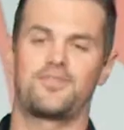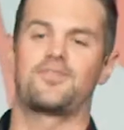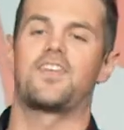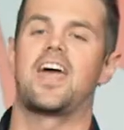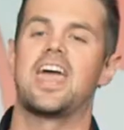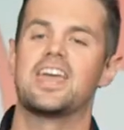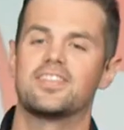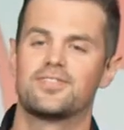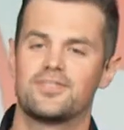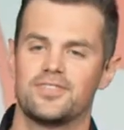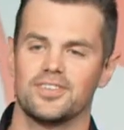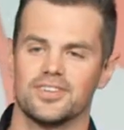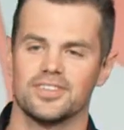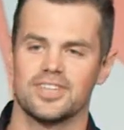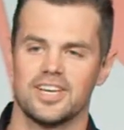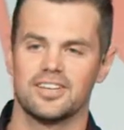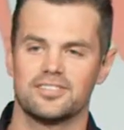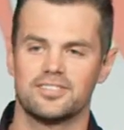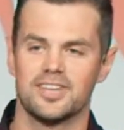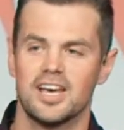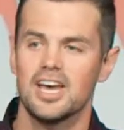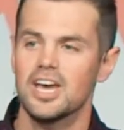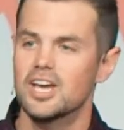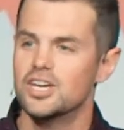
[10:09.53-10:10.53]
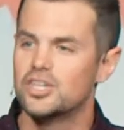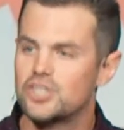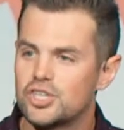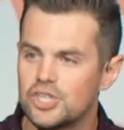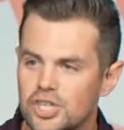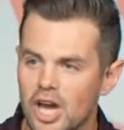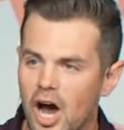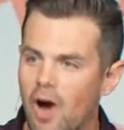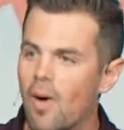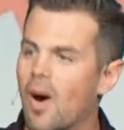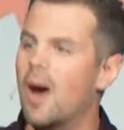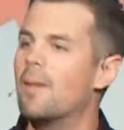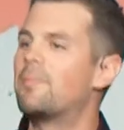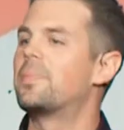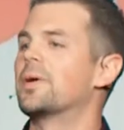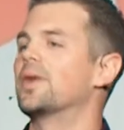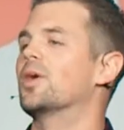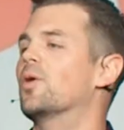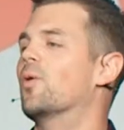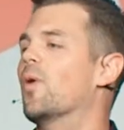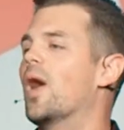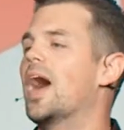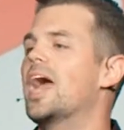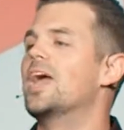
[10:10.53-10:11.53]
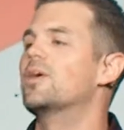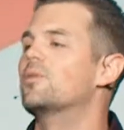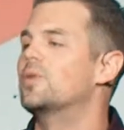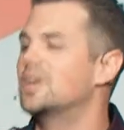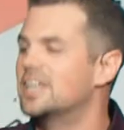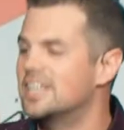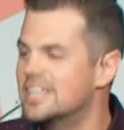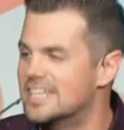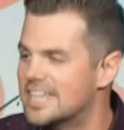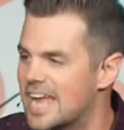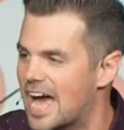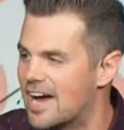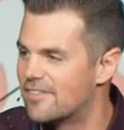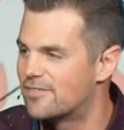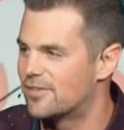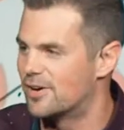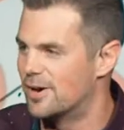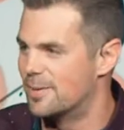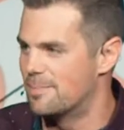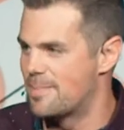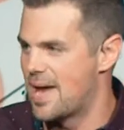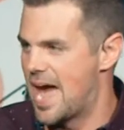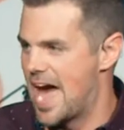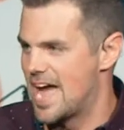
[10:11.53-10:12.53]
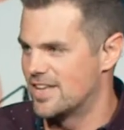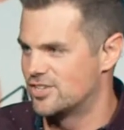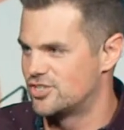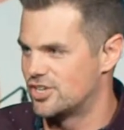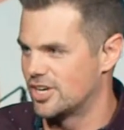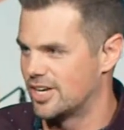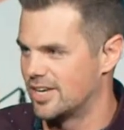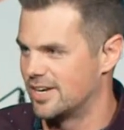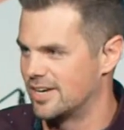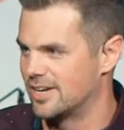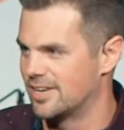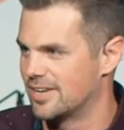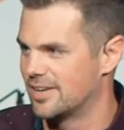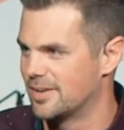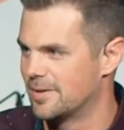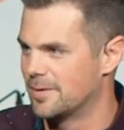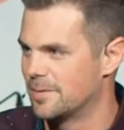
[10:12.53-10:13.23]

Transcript: faithfulness show up in a way we never imagined,